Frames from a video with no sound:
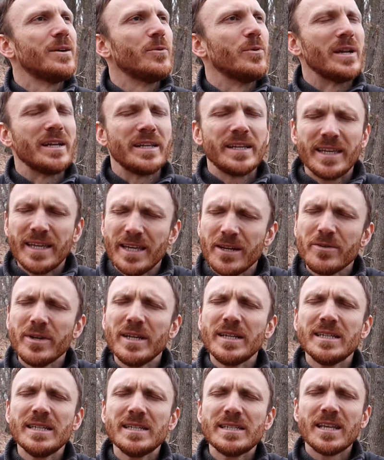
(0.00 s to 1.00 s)
when
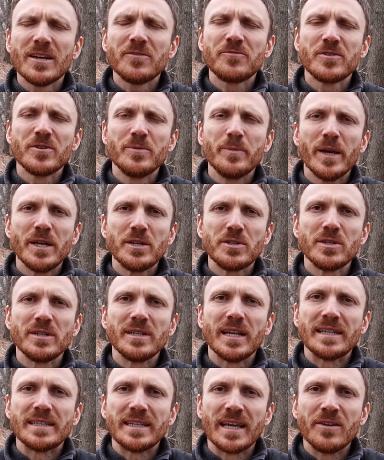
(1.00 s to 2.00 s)
hearing this
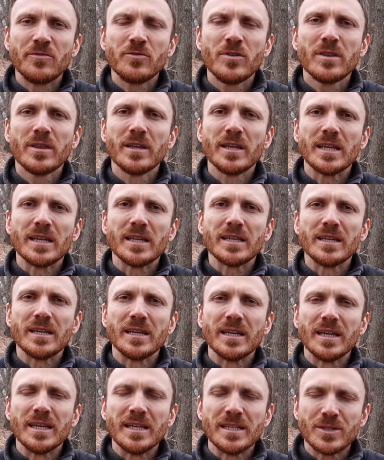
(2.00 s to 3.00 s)
affirmation that everything
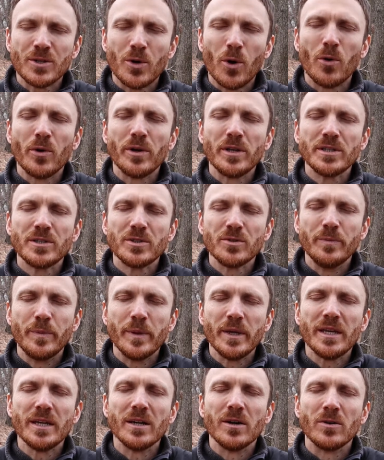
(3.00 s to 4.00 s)
is going to
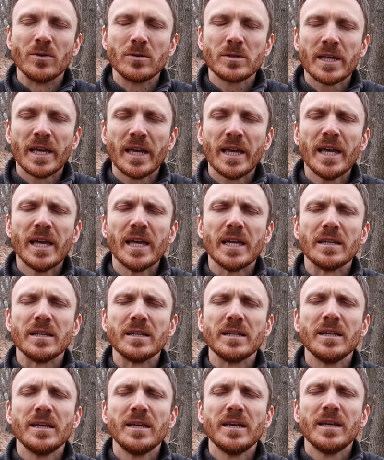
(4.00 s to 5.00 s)
be
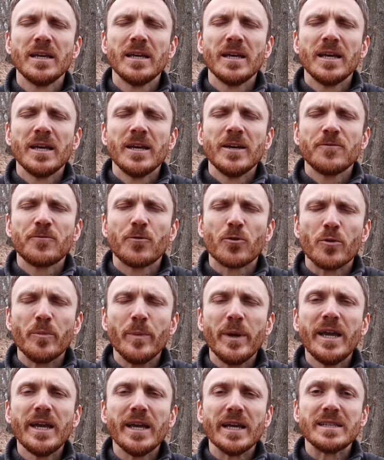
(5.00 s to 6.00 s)
okay, for
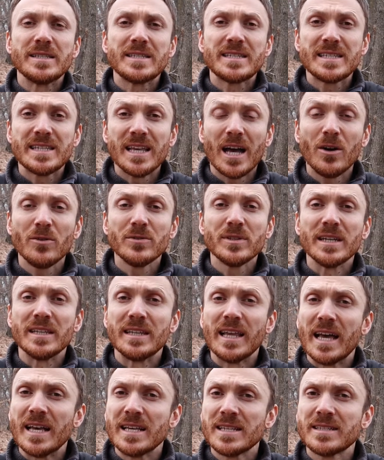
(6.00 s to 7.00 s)
me it
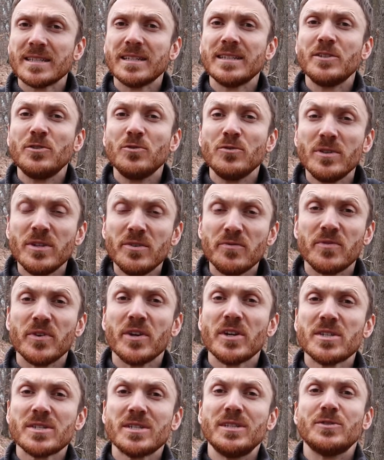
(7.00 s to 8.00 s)
sounded as an
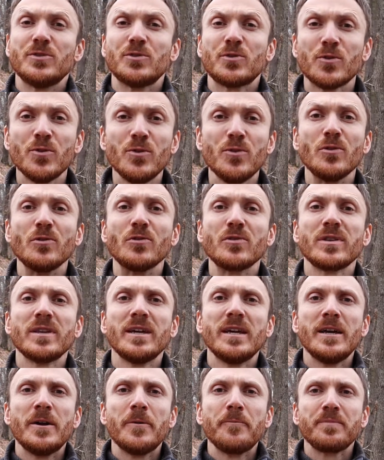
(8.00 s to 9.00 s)
universal truth,
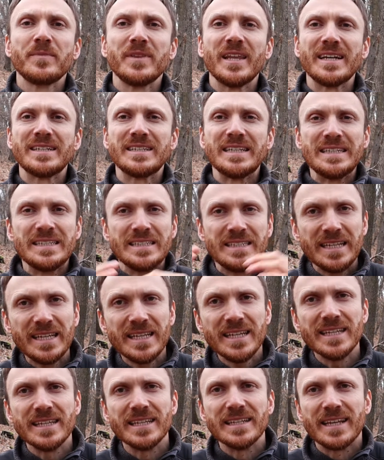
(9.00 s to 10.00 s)
that
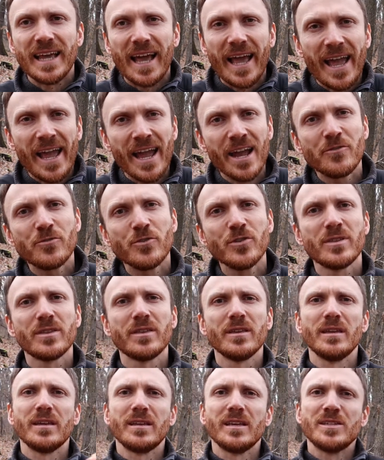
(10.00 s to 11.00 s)
indeed
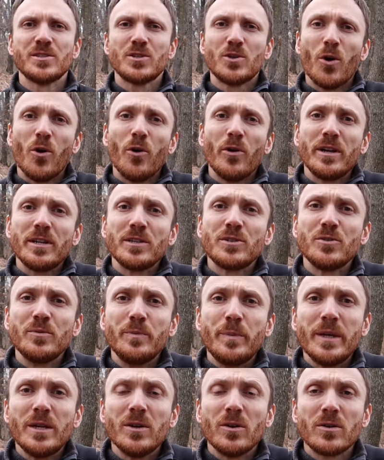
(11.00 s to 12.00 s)
everything is going to
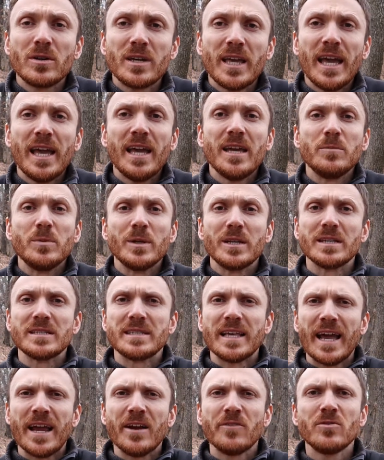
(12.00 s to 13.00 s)
be okay,
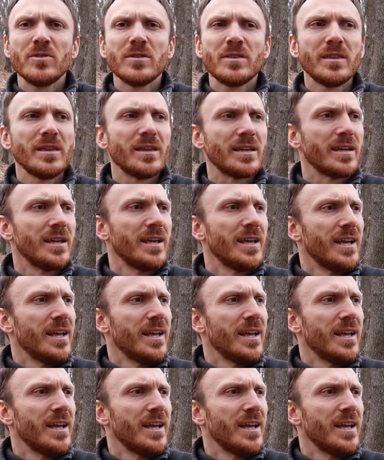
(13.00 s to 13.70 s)
because everything